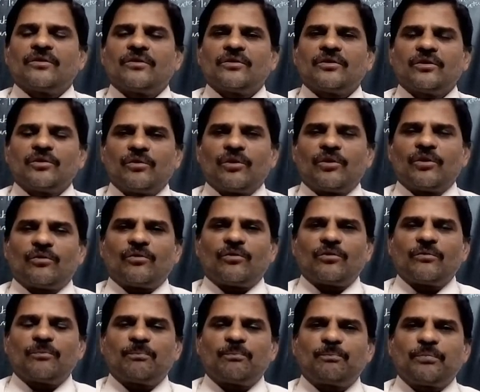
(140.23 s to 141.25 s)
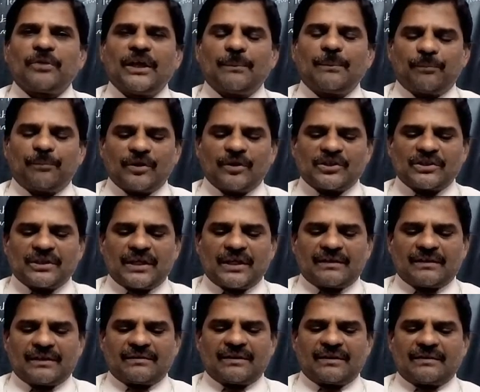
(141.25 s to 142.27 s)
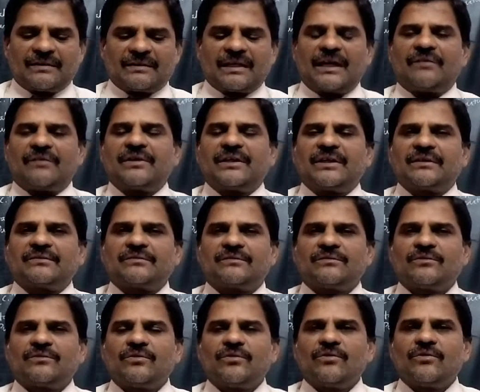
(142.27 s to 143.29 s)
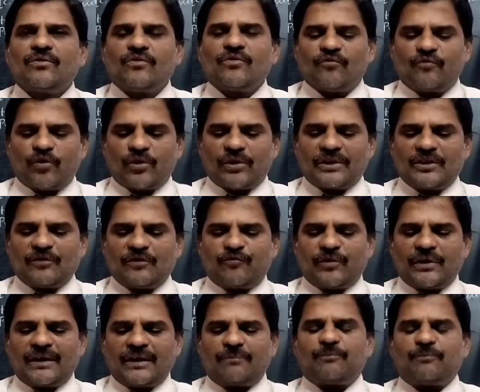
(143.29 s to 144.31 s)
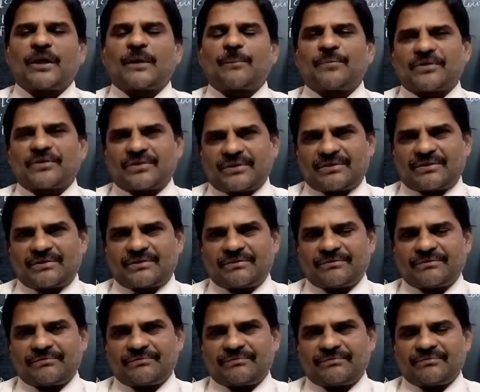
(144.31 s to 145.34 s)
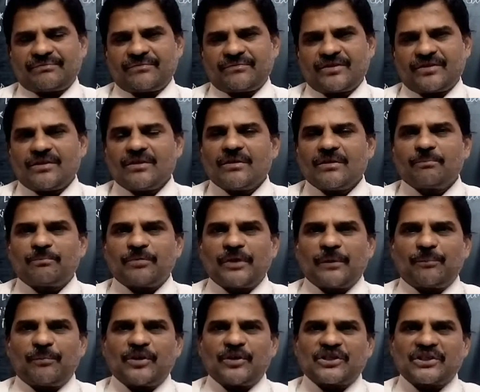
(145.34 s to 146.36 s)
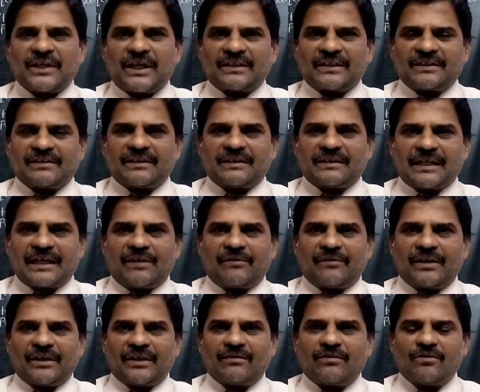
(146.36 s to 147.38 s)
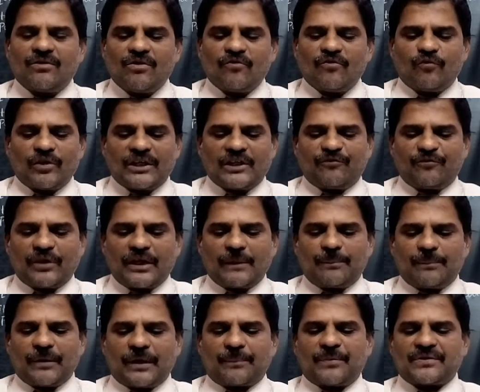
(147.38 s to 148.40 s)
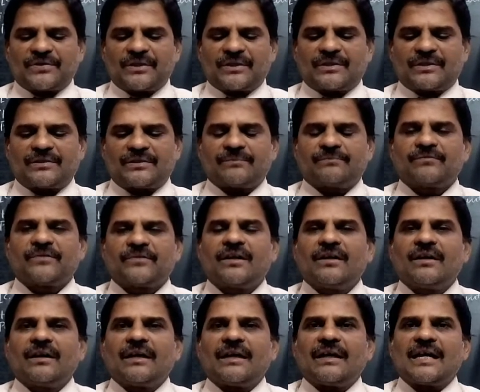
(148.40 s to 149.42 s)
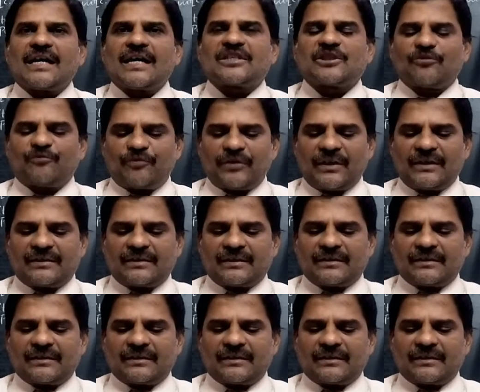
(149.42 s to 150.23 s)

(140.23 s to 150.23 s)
you know, people started their traveling for different purposes. People started their traveling for different purposes as they felt